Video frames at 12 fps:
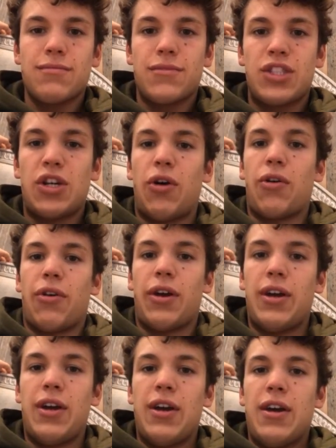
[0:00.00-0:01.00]

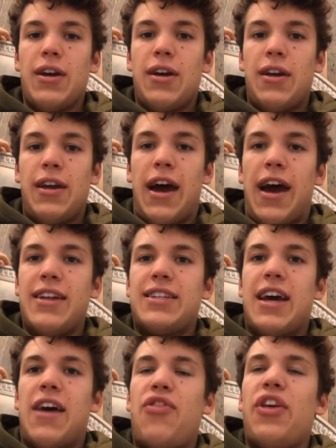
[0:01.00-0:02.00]
Totally. Yeah,
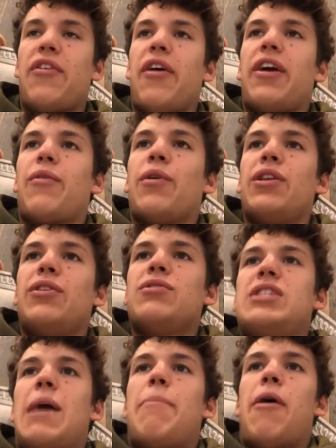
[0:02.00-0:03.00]
it's. I think like when you
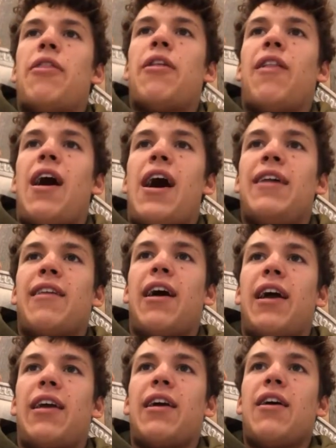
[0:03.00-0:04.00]
step on the line,
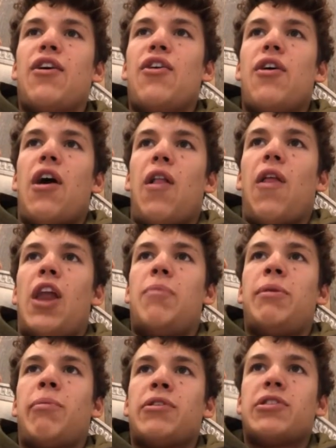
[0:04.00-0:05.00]
like a lot of
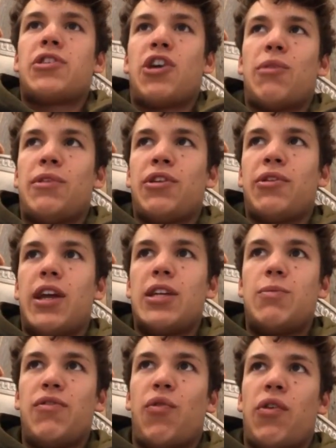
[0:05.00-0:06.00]
people determine their
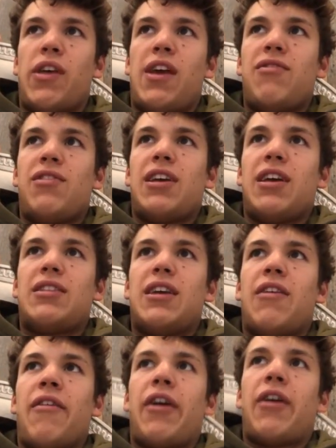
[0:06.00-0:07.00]
race before they even get
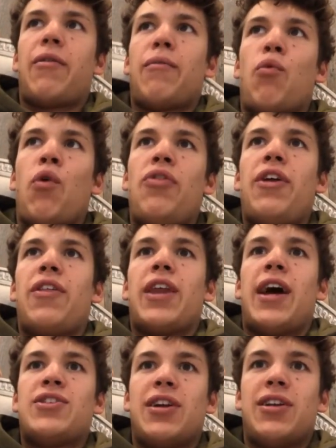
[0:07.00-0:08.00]
there. Like one thing that
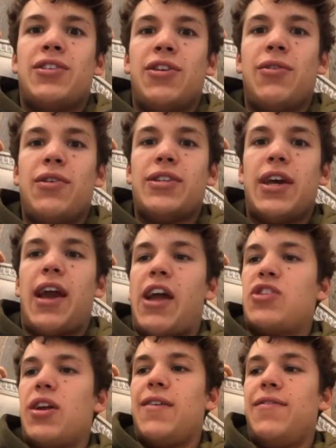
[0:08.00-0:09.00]
I try to do is like I
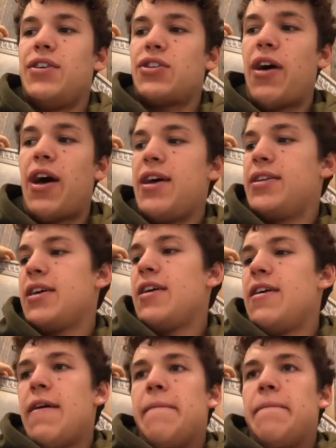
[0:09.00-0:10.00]
try to visualize
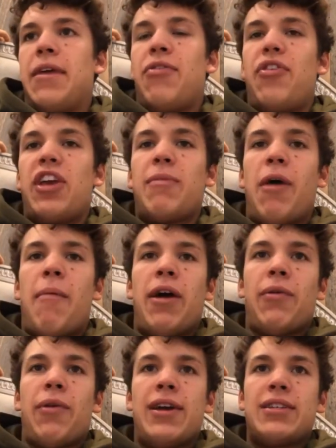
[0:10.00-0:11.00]
and think about my
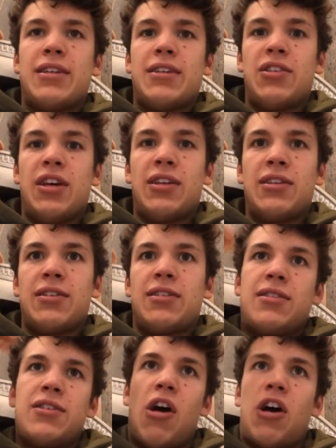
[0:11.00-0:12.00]
race and, and
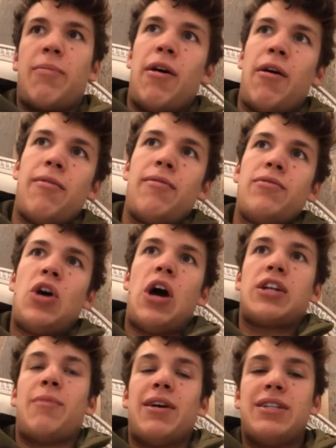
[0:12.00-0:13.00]
talk about
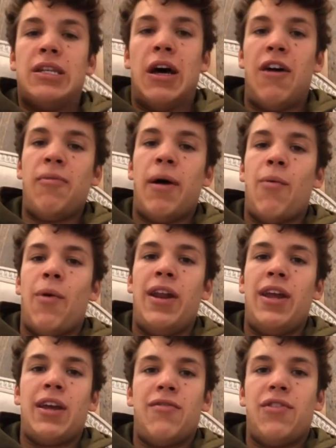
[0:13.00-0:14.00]
talk to myself about
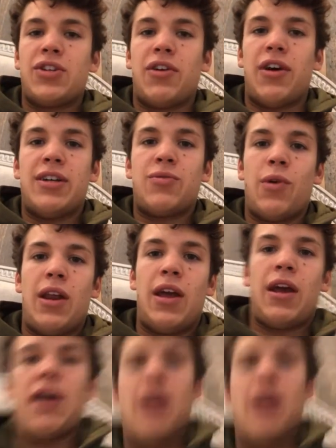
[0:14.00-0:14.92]
winning and visualize winning.